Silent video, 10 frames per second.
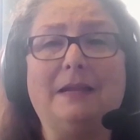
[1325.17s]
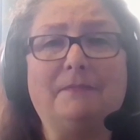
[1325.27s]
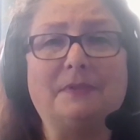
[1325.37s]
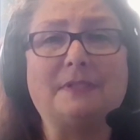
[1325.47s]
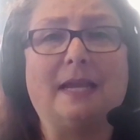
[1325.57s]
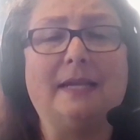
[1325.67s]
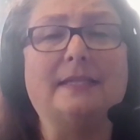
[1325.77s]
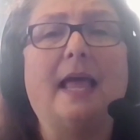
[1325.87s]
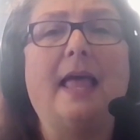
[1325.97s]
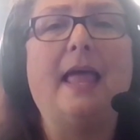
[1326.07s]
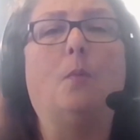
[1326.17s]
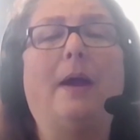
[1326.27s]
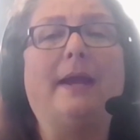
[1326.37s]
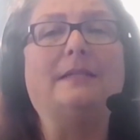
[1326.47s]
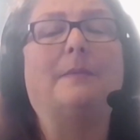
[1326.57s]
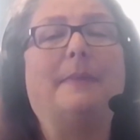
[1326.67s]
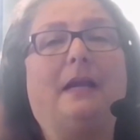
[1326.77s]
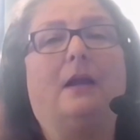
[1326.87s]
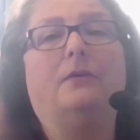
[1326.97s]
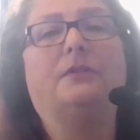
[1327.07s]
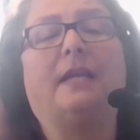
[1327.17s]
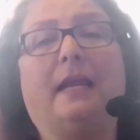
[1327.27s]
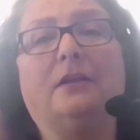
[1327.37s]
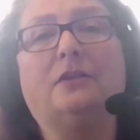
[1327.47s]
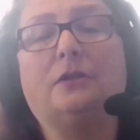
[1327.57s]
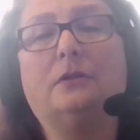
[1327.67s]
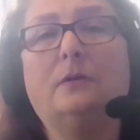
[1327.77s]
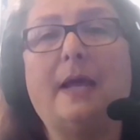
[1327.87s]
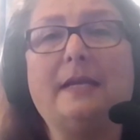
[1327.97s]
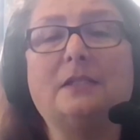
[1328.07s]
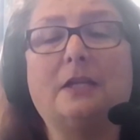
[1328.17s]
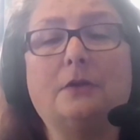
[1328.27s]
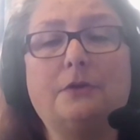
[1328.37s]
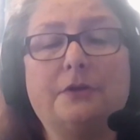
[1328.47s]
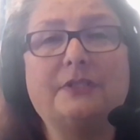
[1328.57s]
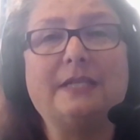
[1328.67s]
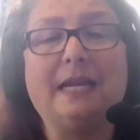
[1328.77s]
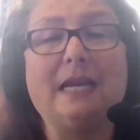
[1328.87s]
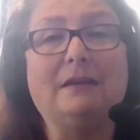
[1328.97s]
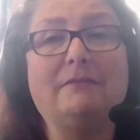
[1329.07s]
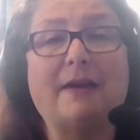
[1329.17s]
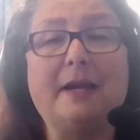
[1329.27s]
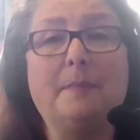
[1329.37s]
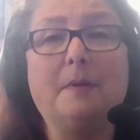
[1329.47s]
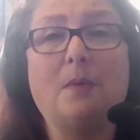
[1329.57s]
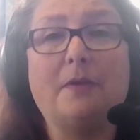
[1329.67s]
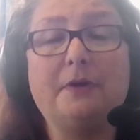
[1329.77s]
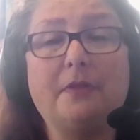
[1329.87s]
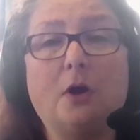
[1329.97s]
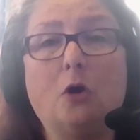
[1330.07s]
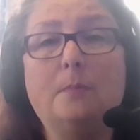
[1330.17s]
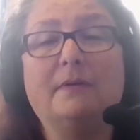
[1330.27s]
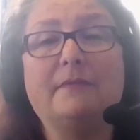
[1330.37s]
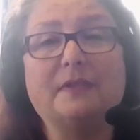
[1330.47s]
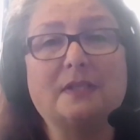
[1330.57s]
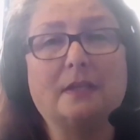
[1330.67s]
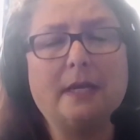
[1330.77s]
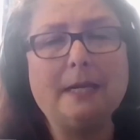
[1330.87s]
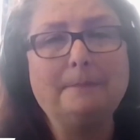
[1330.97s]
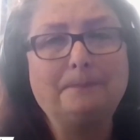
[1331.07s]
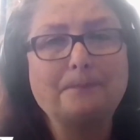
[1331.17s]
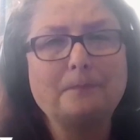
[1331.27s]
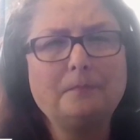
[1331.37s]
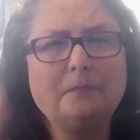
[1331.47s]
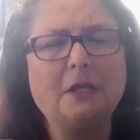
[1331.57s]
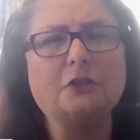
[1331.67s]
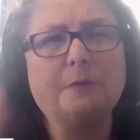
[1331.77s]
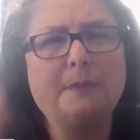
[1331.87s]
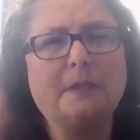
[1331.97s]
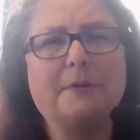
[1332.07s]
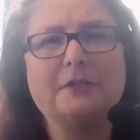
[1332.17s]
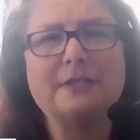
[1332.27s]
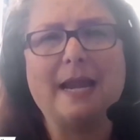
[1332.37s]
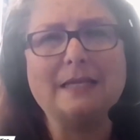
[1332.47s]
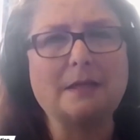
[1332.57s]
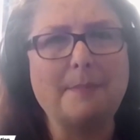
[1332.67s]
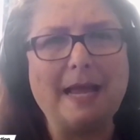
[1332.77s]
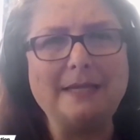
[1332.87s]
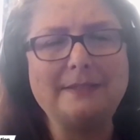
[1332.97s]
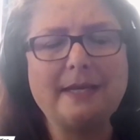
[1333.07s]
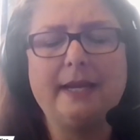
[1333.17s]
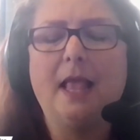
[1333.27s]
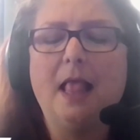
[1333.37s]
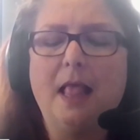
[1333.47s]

emphasize when somebody goes into a skilled nursing environment, whether in the home or a facility, assuming the person has capacity,